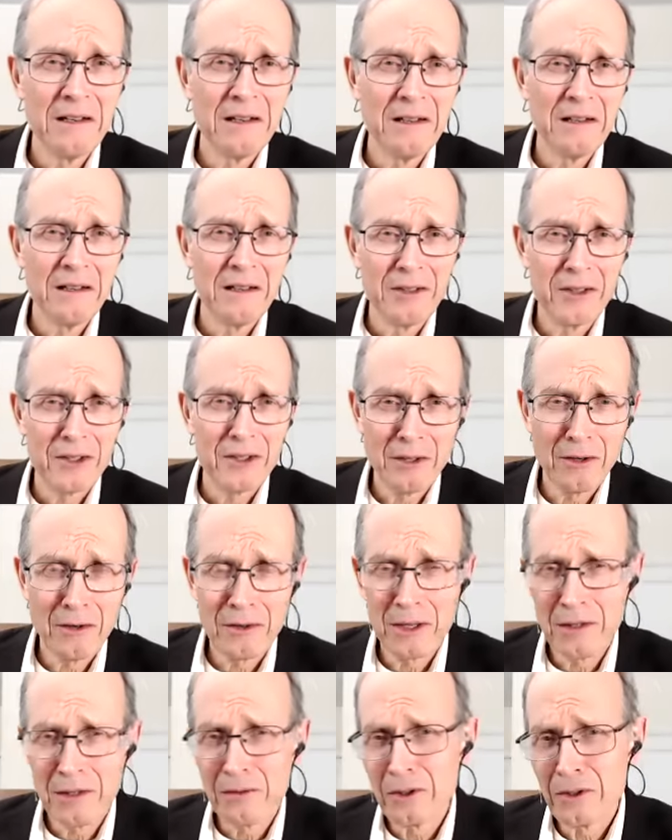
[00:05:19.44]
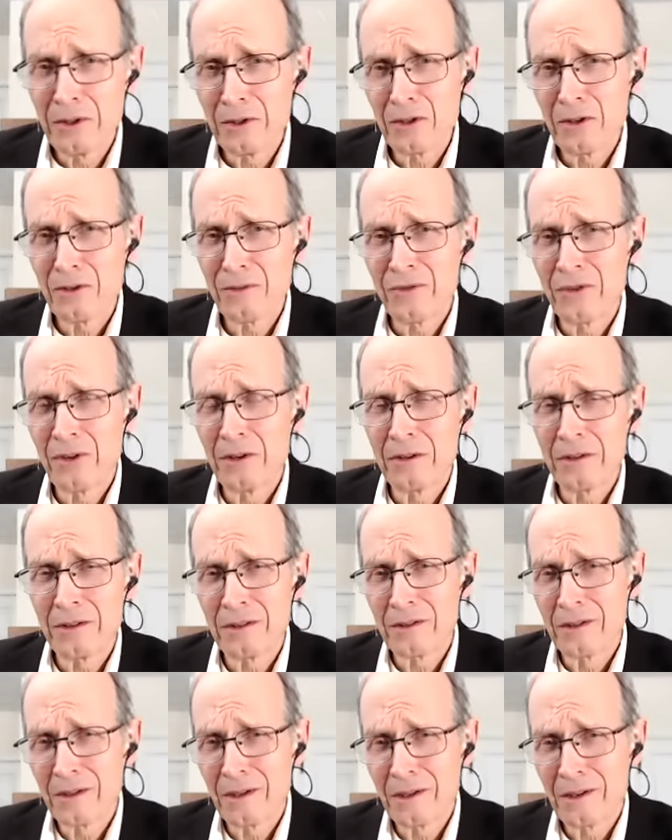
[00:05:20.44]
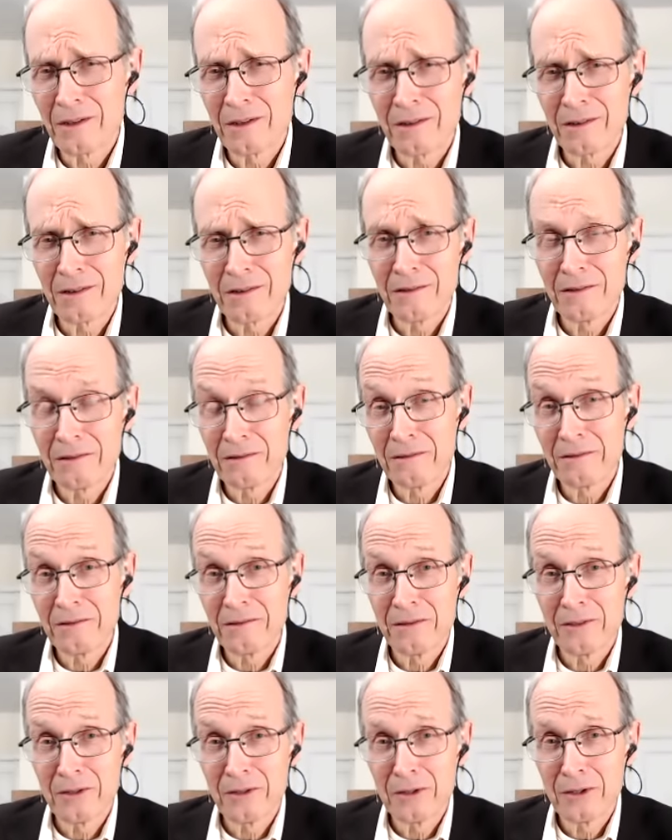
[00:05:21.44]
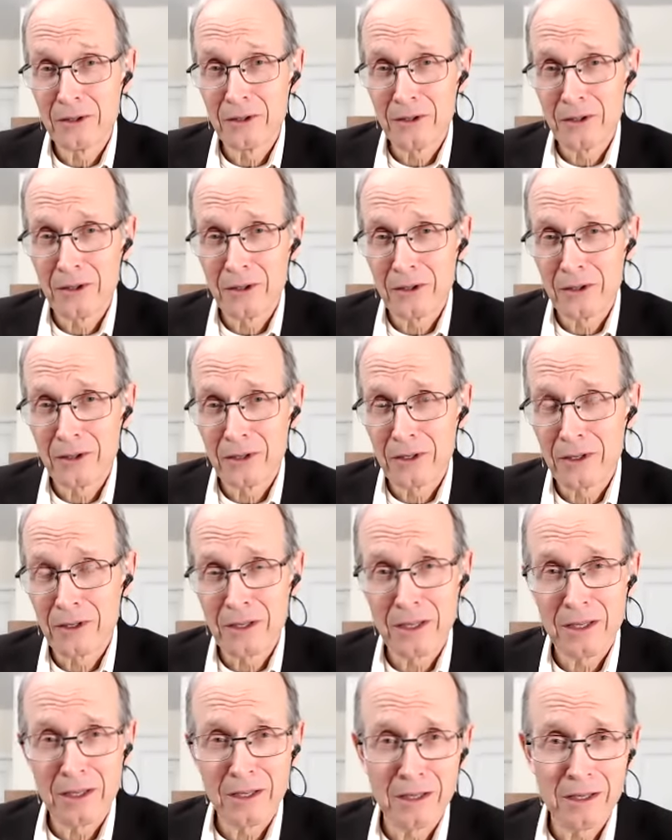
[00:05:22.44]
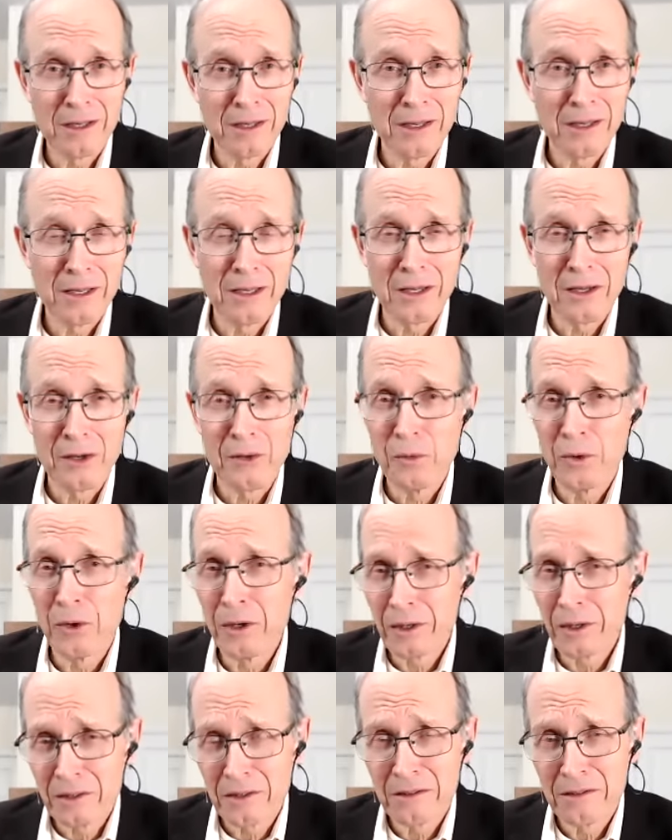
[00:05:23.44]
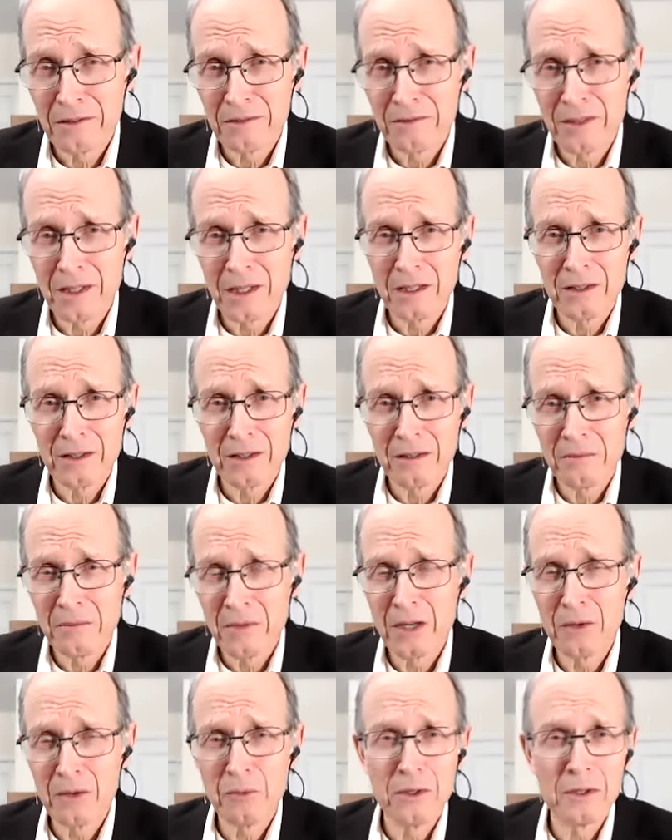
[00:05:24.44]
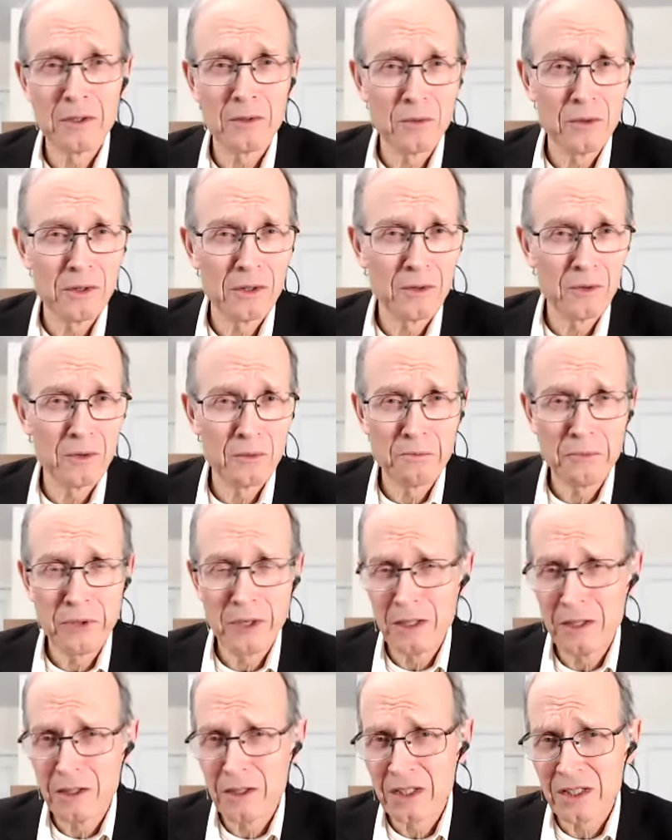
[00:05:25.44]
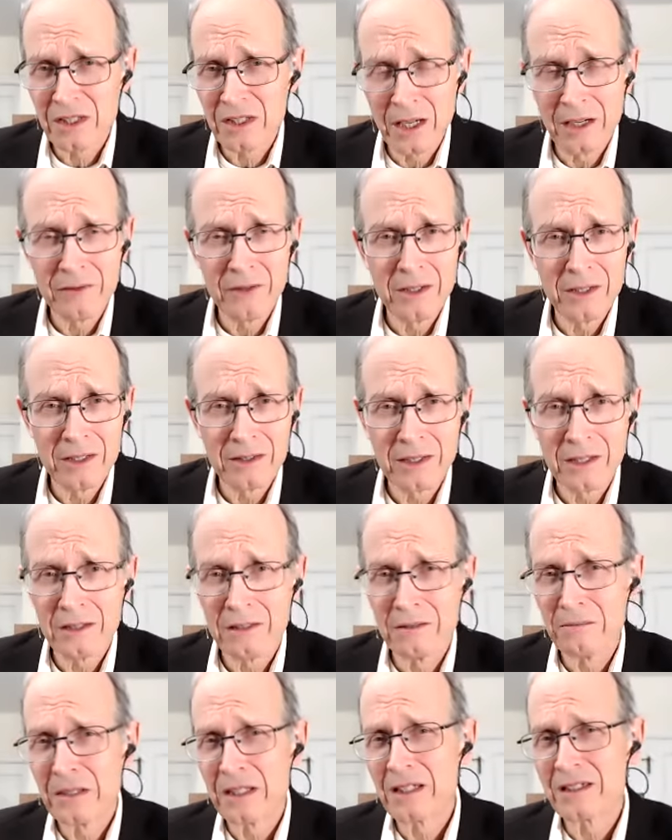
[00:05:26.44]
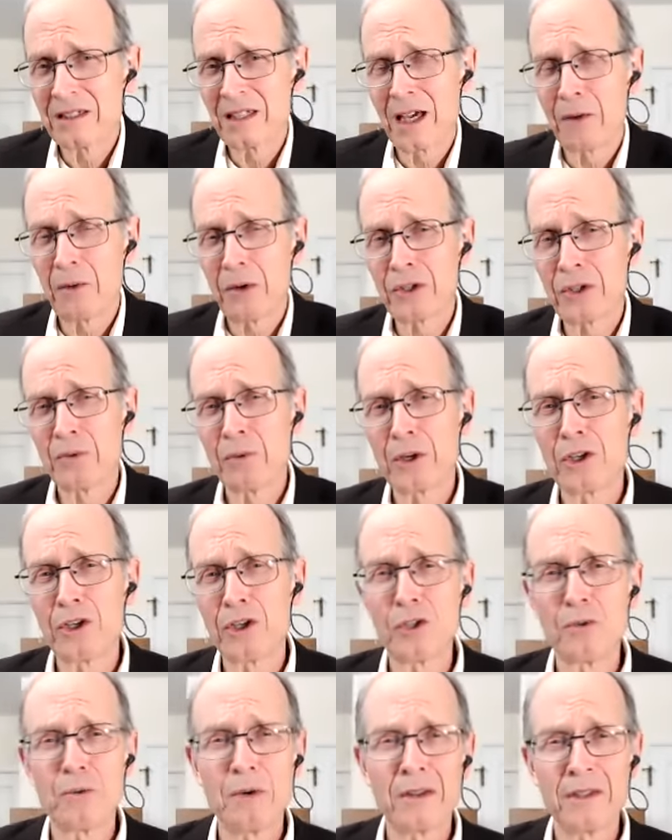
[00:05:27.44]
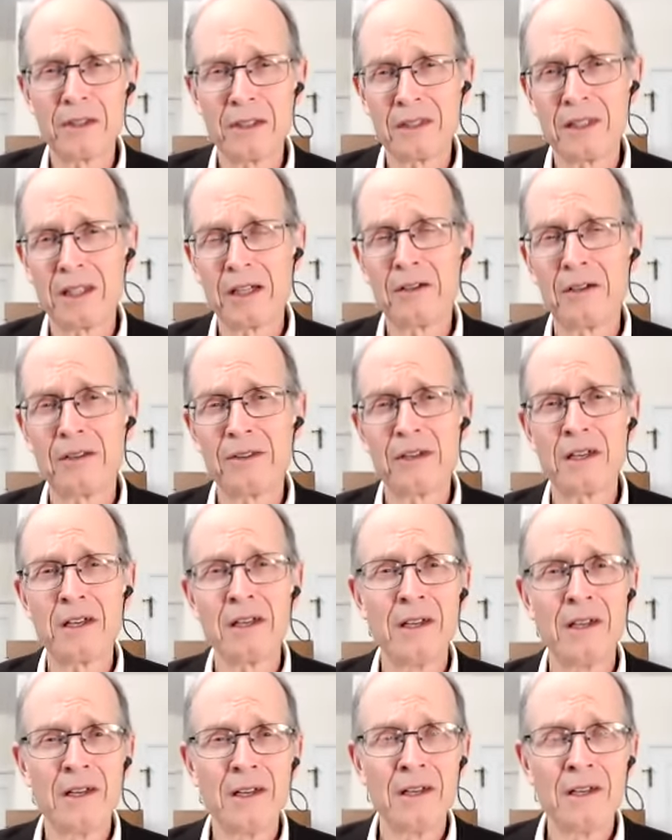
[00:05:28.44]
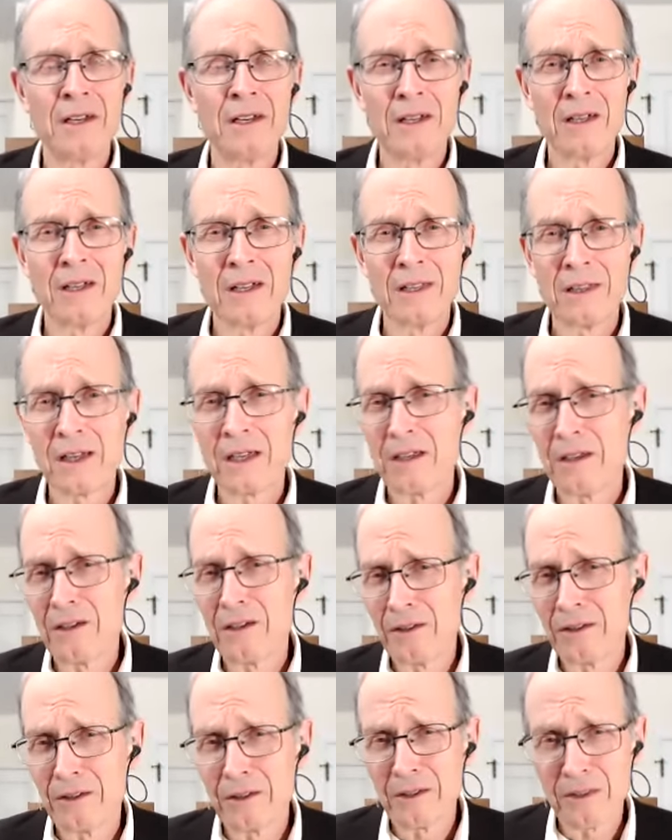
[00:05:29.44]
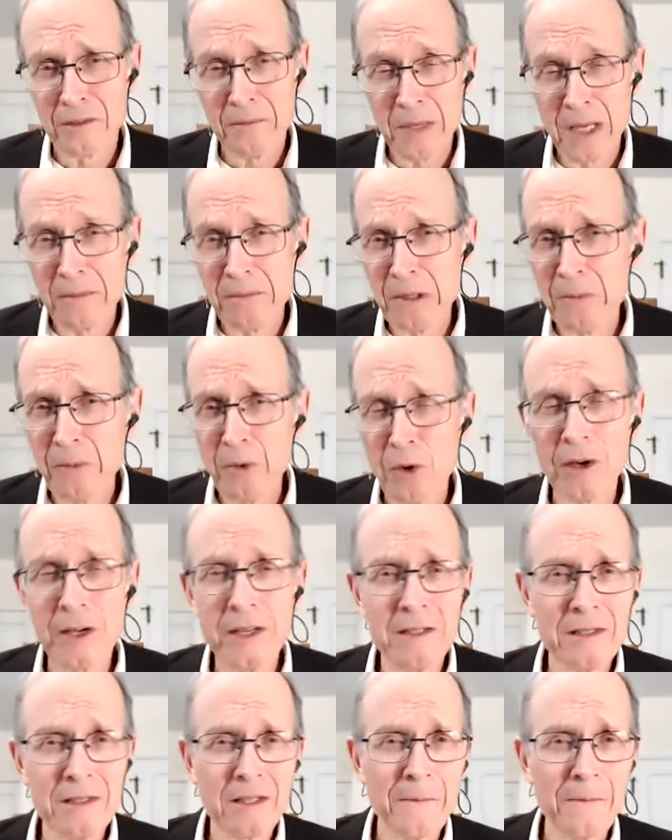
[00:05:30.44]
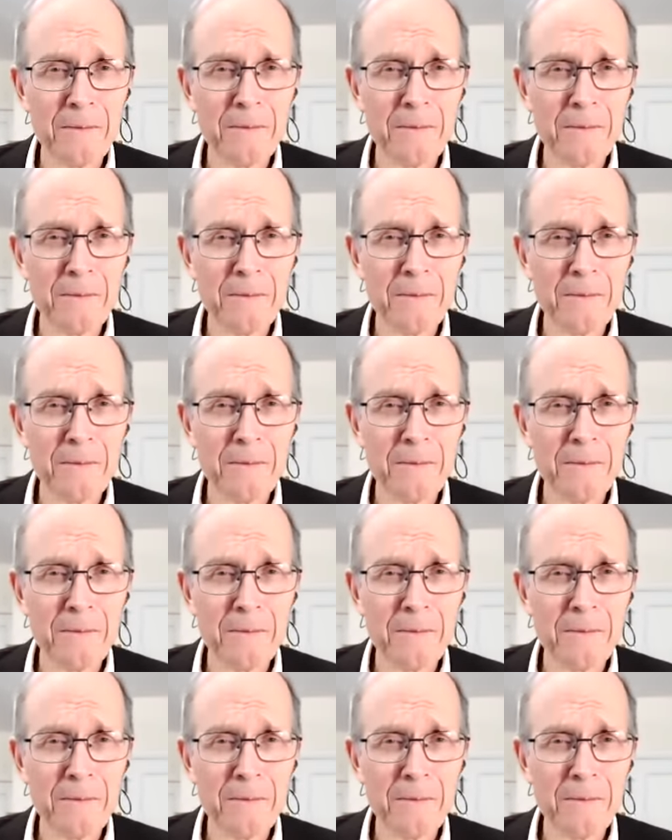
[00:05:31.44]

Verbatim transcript: And so there was first uh, a, a, a, work the the men were, were put into slavery, and then because that wasn't working too well, then later they they killed the baby boys.